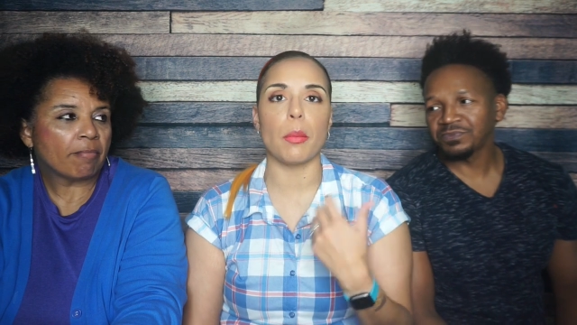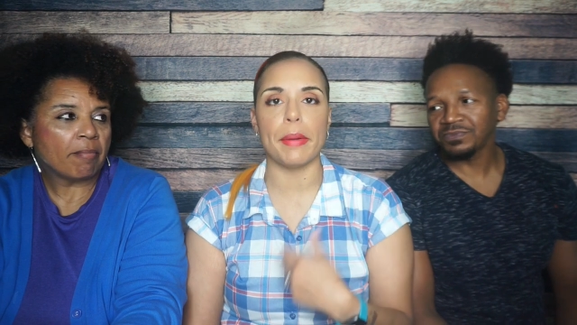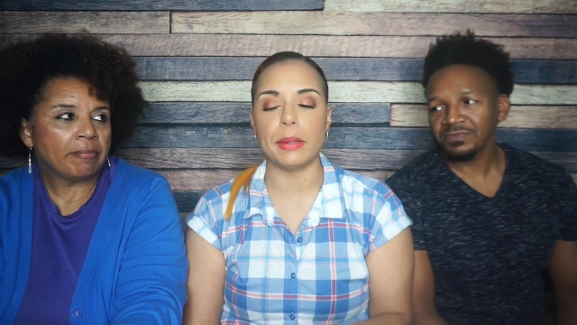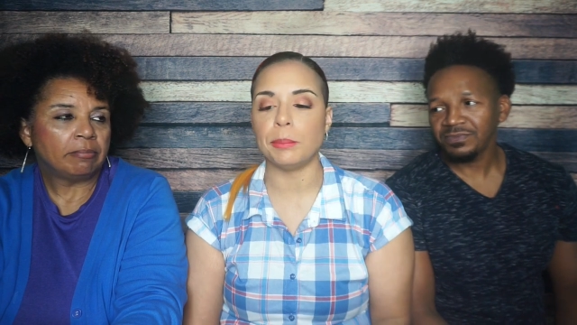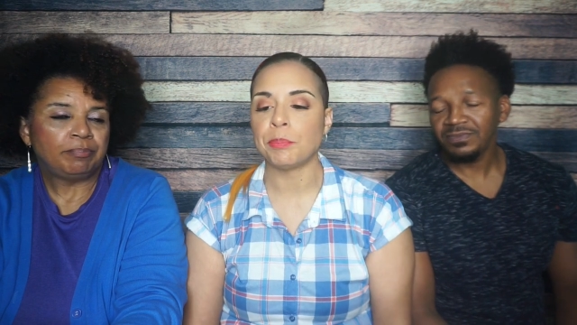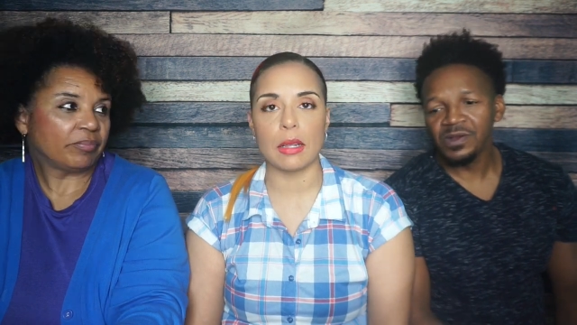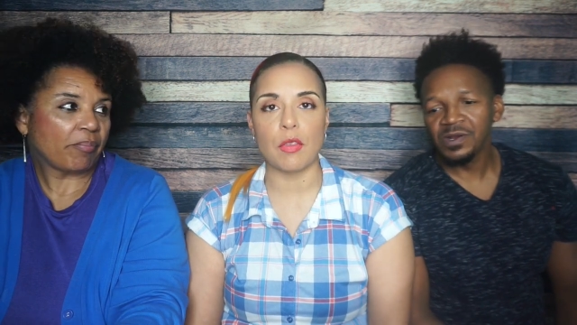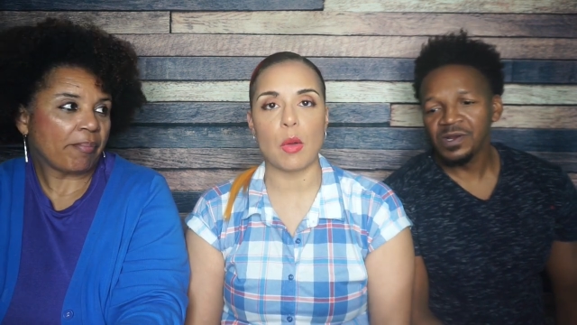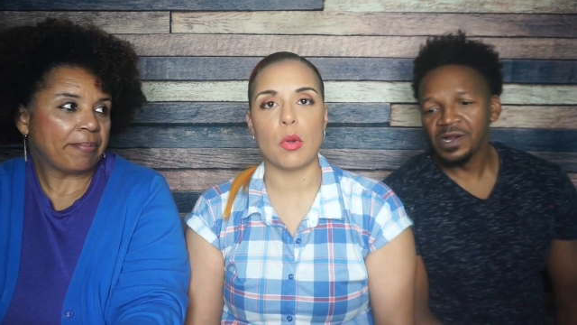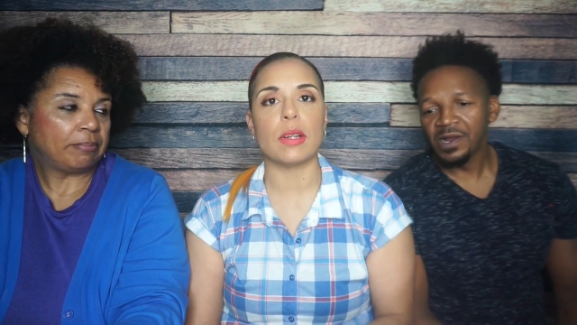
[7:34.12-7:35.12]
Speaker 1: but if
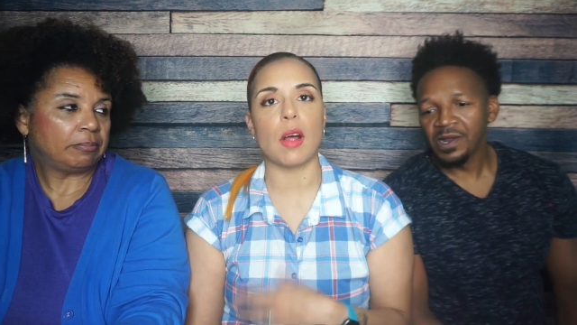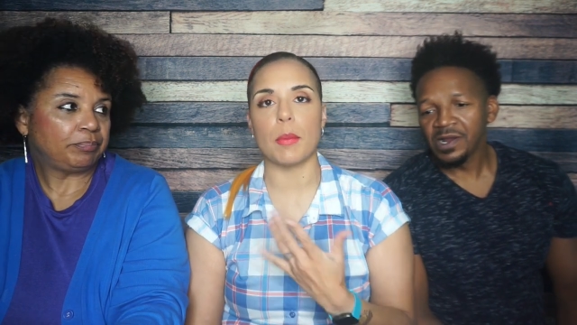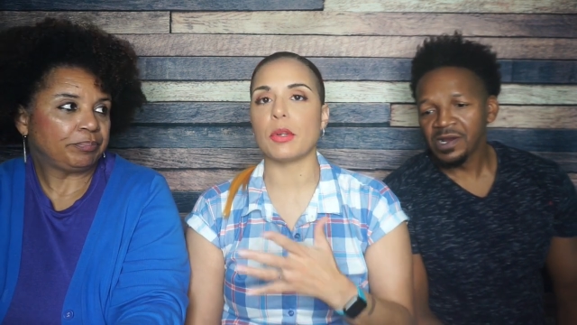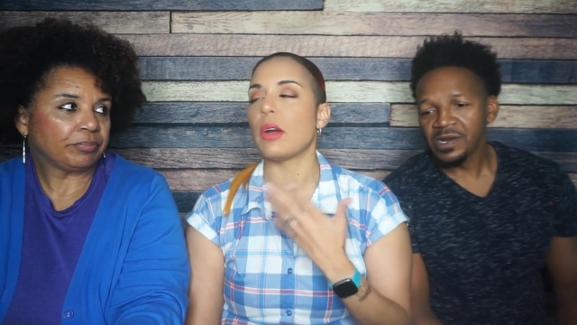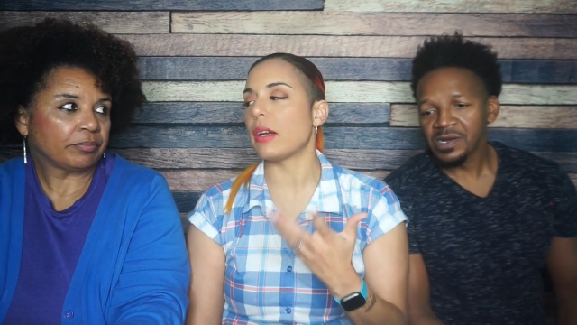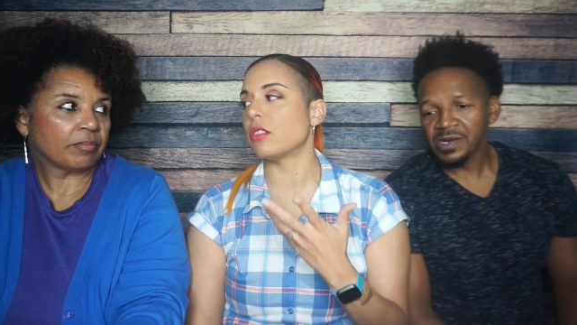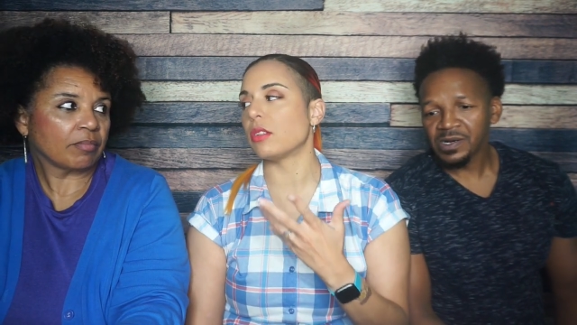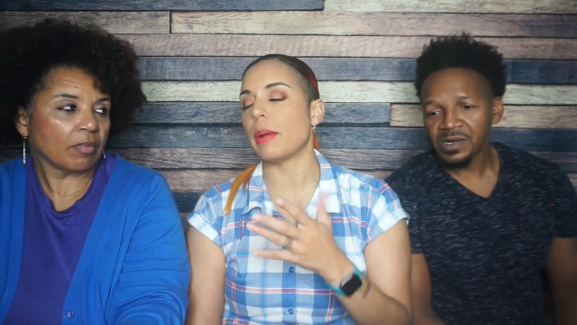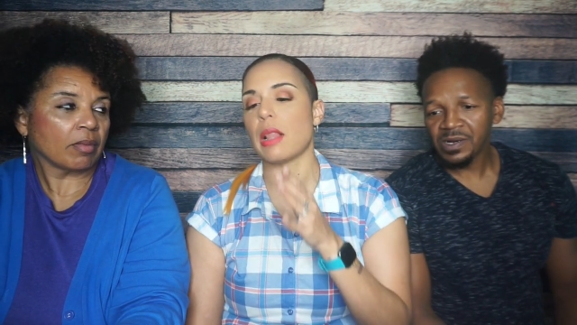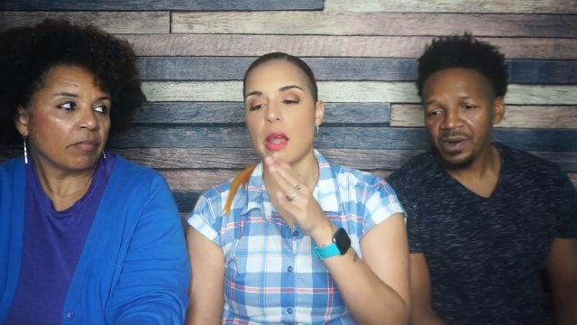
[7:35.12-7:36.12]
I wanted almond crackers
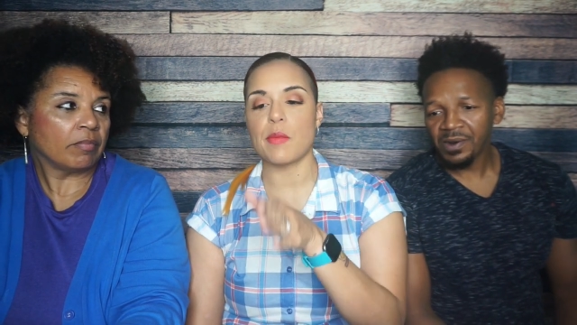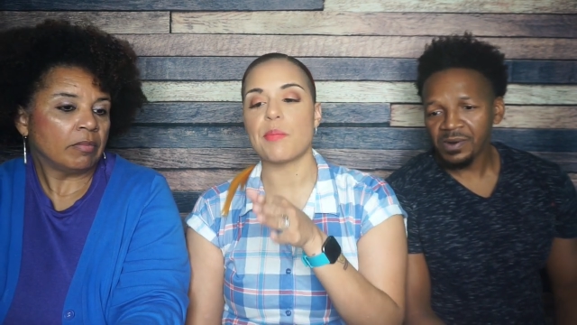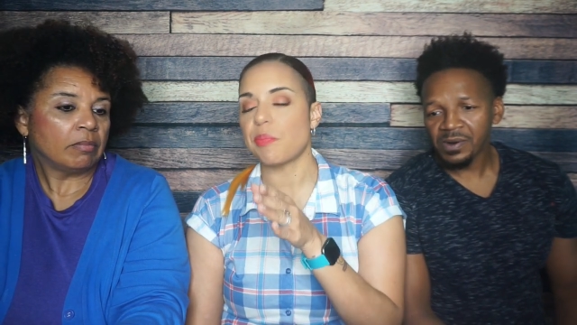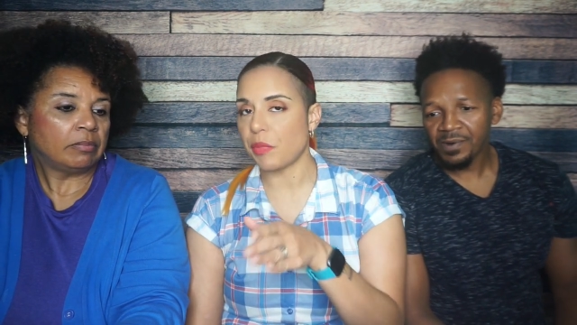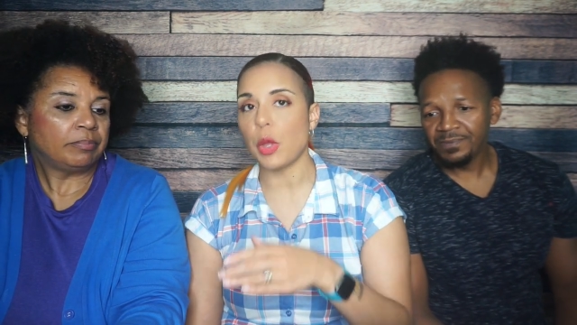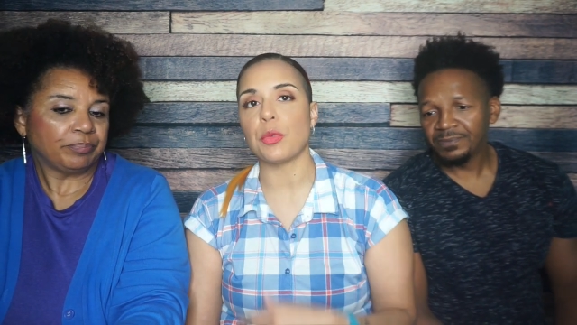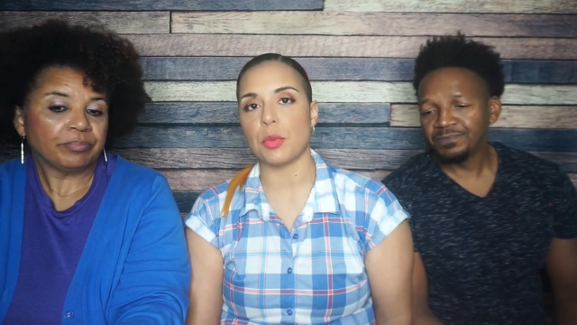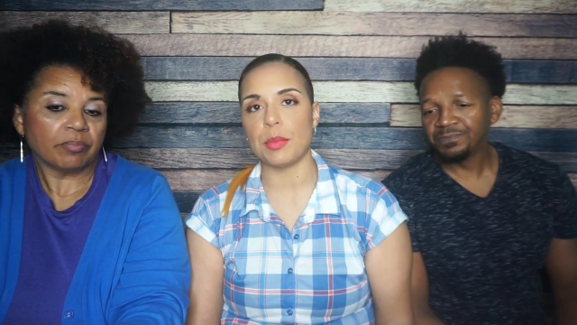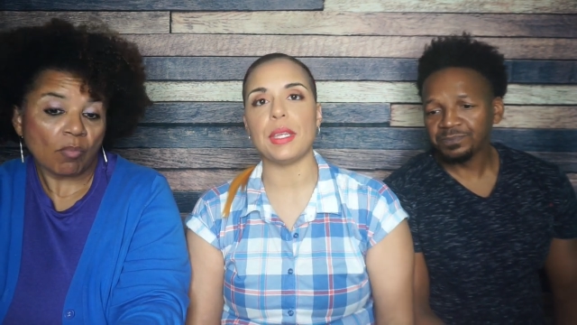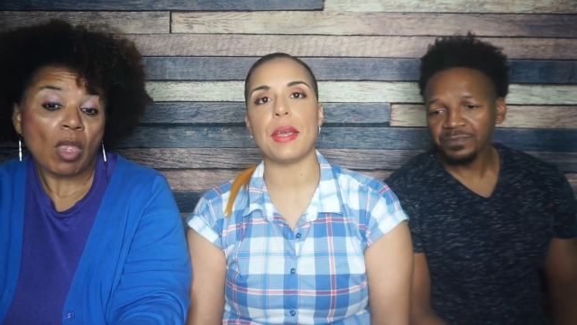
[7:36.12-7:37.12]
in my life, mm-hmm. those
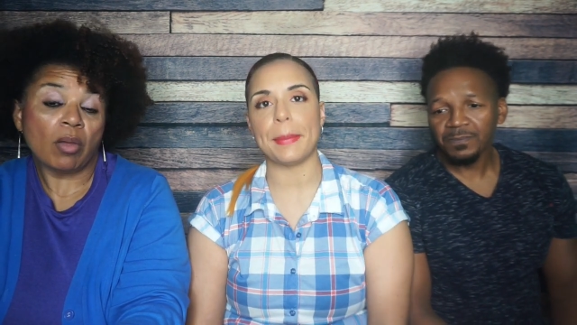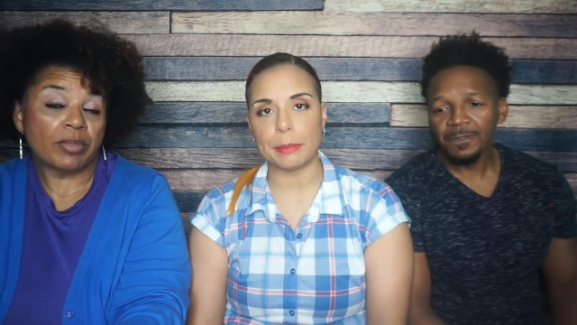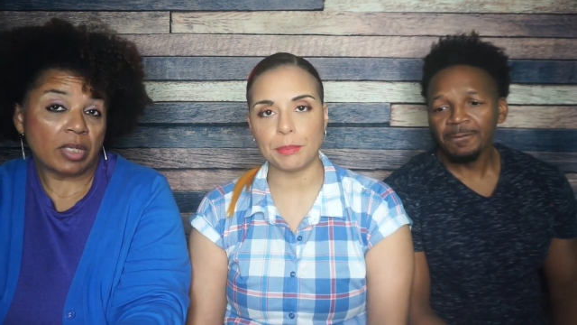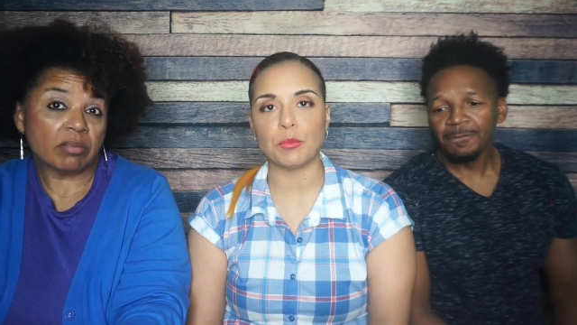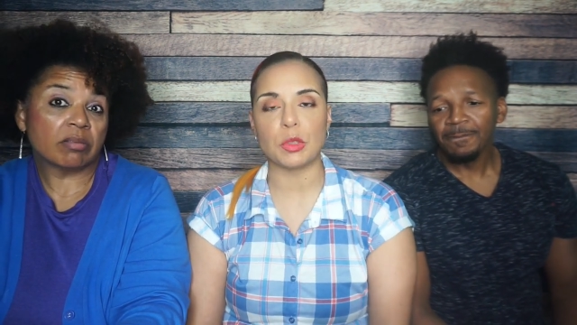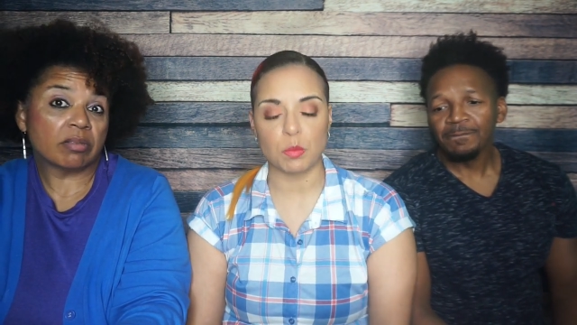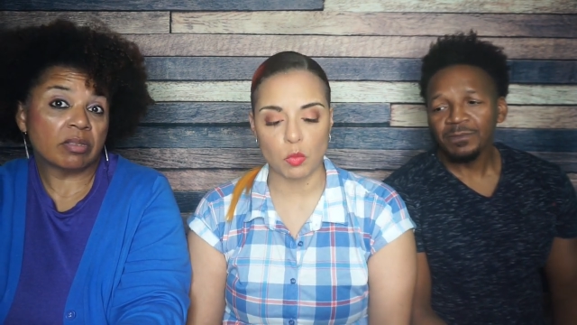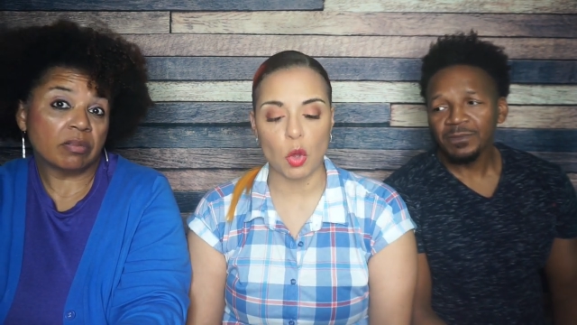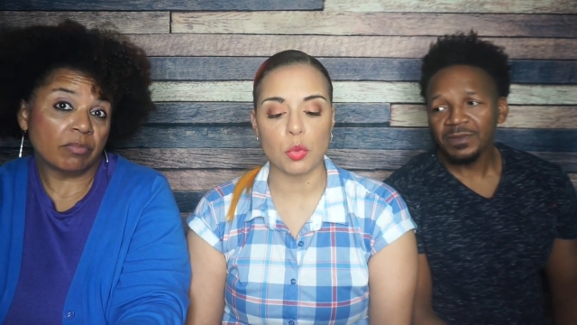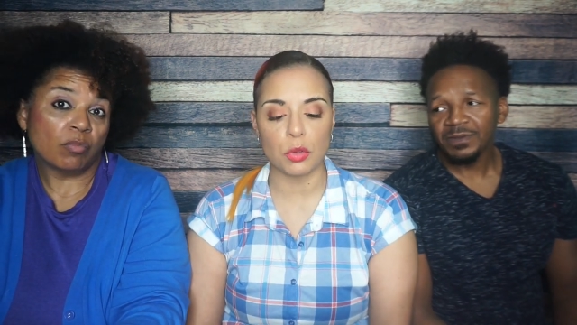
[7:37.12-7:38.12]
would be it. Oh, yes.
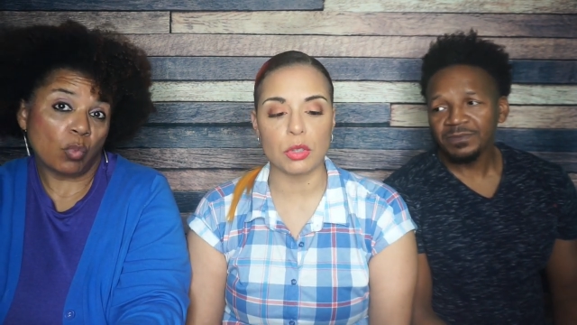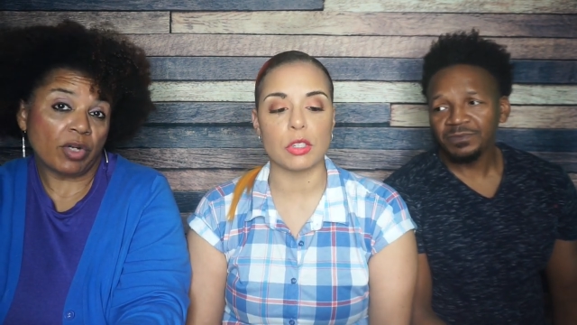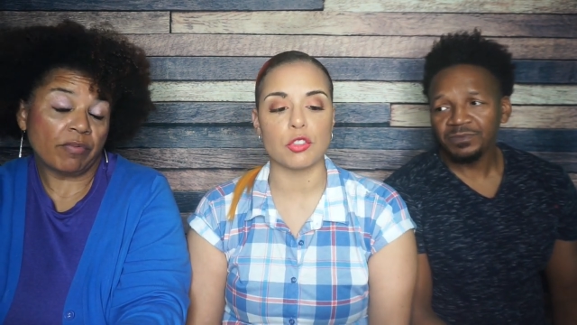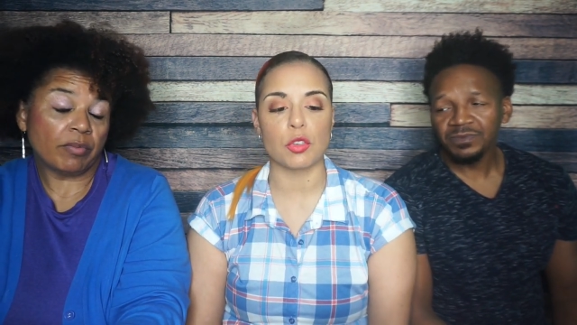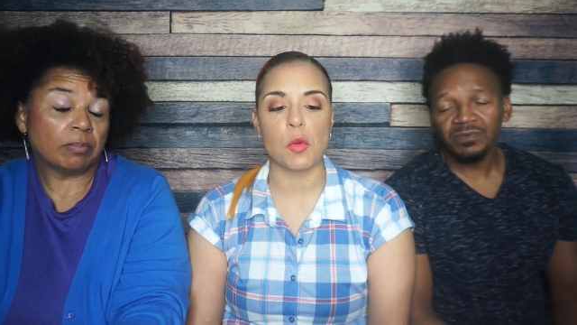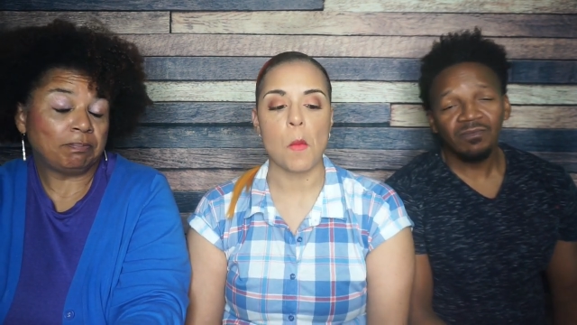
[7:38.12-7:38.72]
Those were delicious.